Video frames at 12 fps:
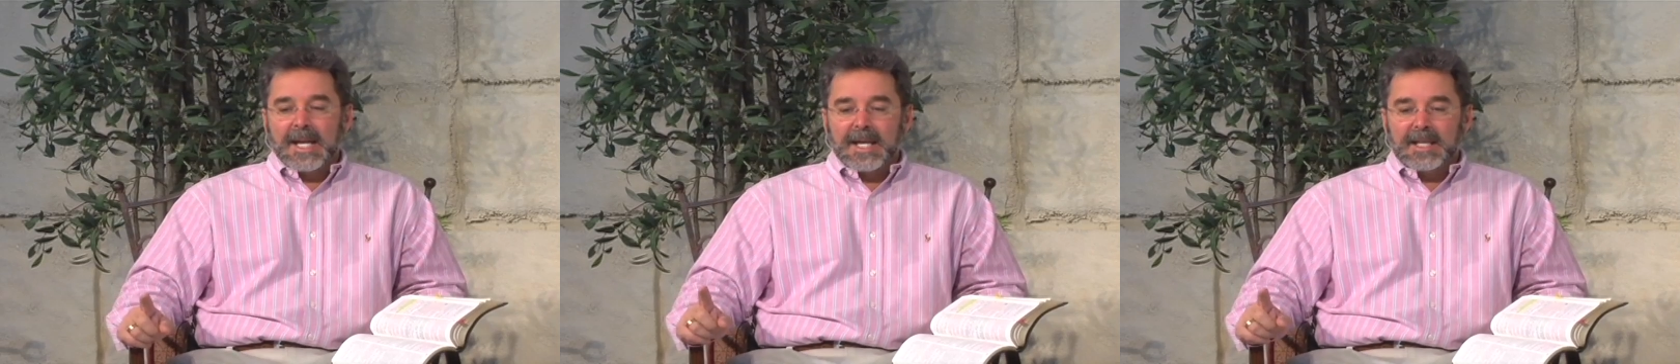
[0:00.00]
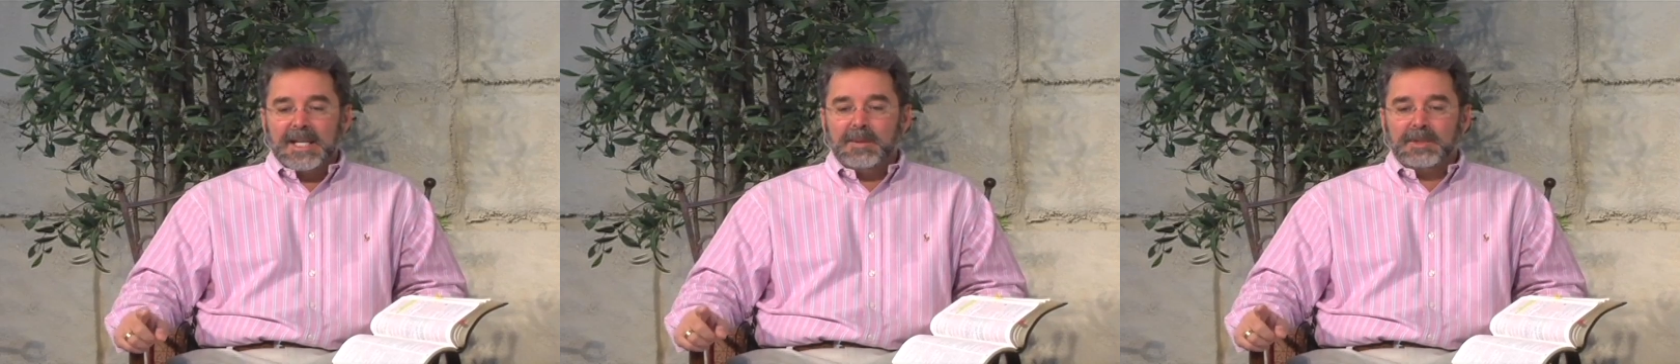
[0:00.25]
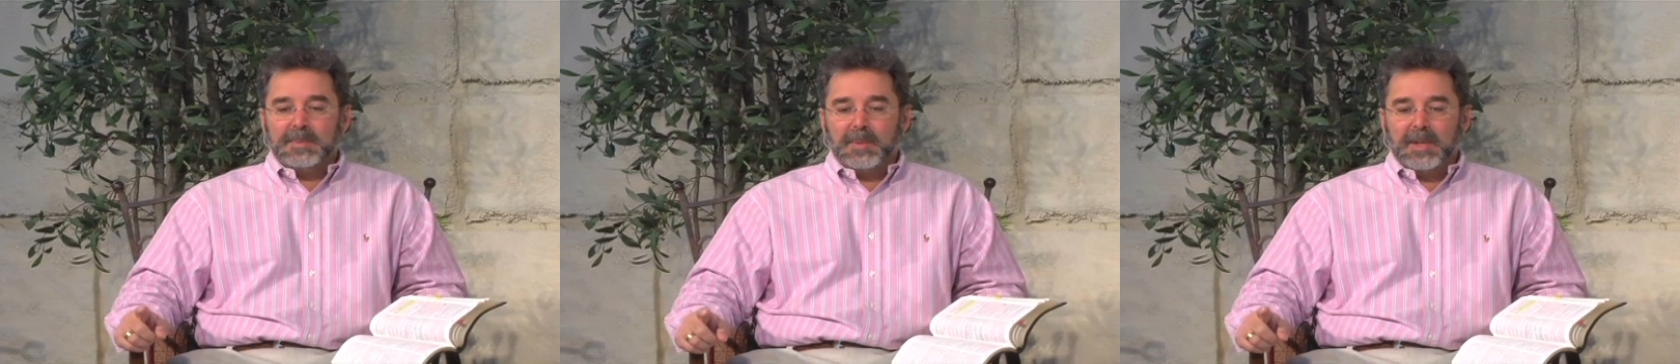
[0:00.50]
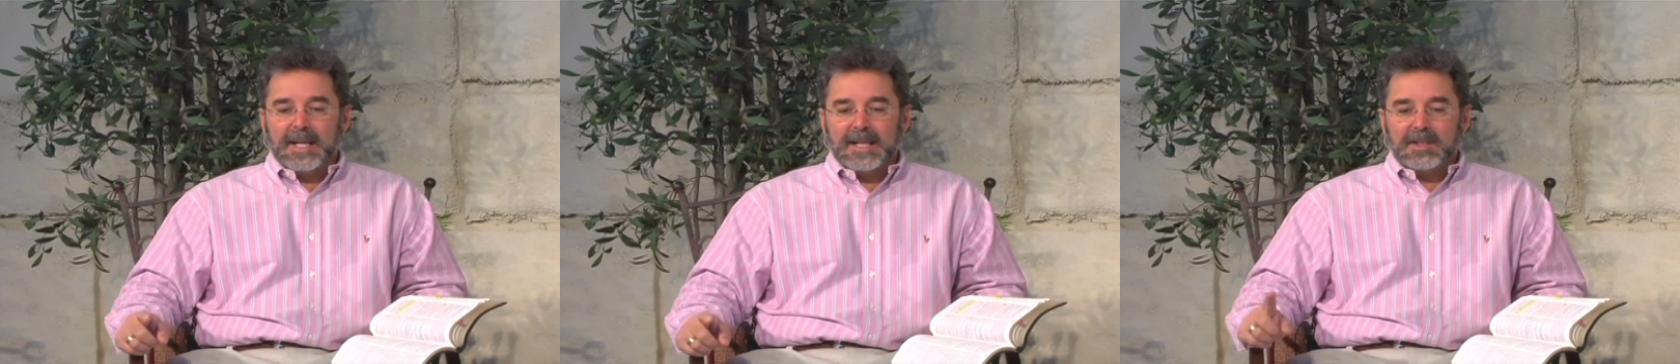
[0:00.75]
and he was
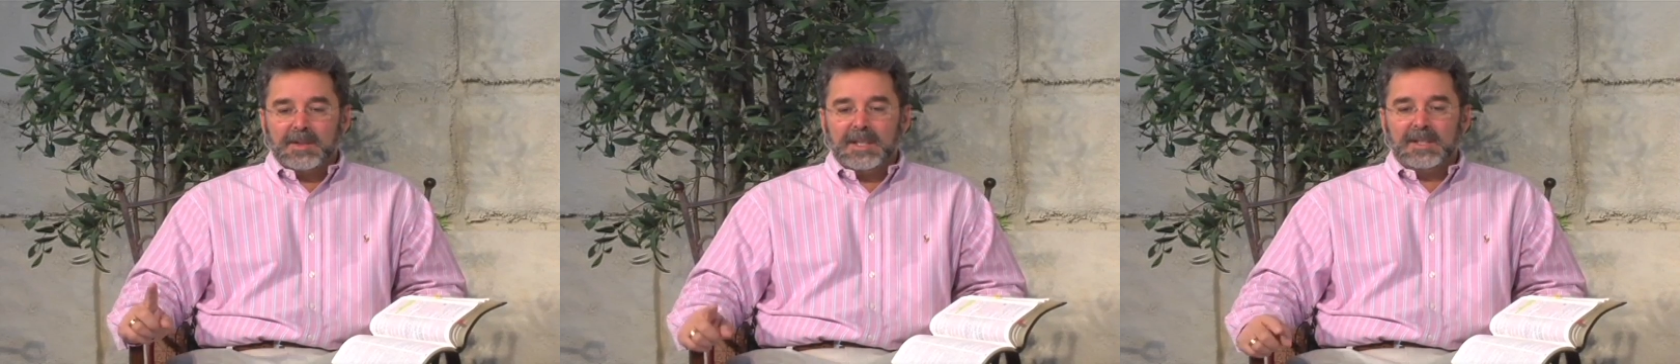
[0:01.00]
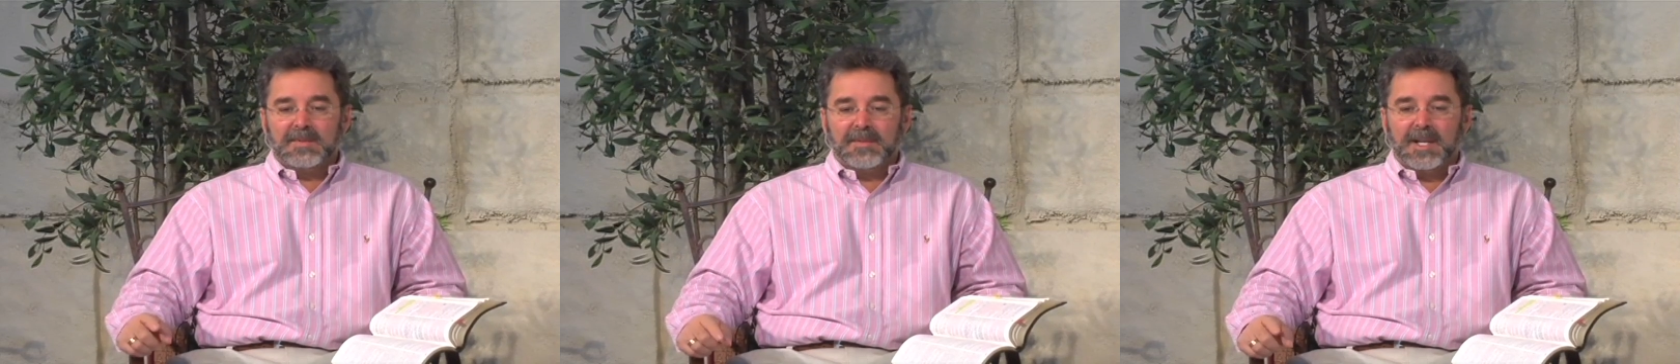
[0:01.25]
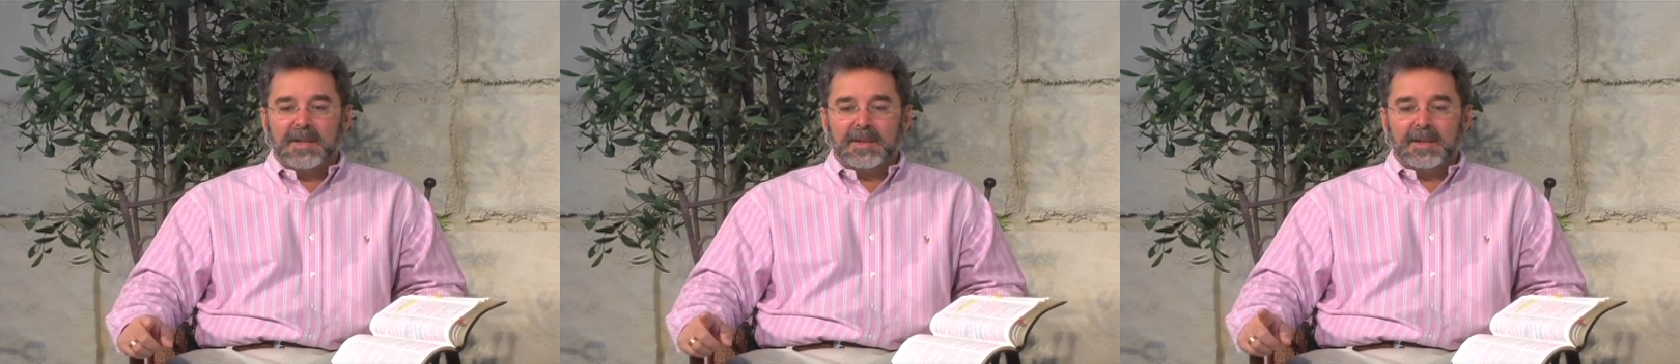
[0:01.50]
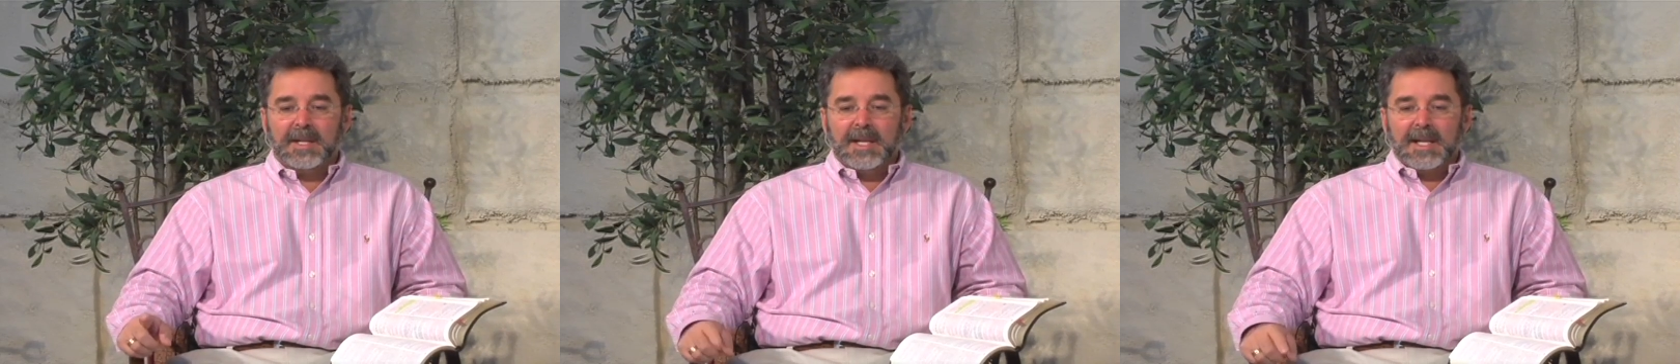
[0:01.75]
praying to his
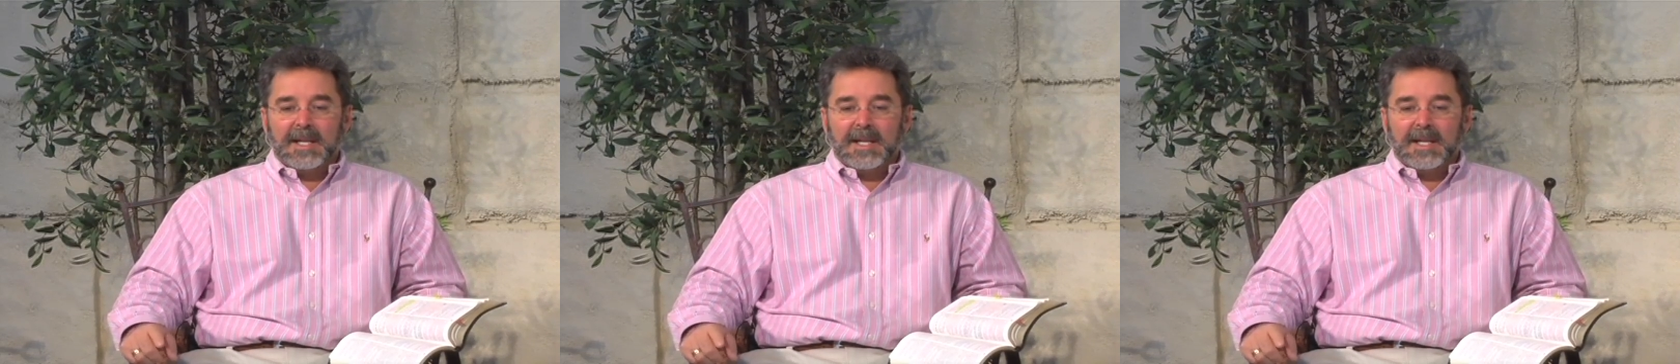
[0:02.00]
Father,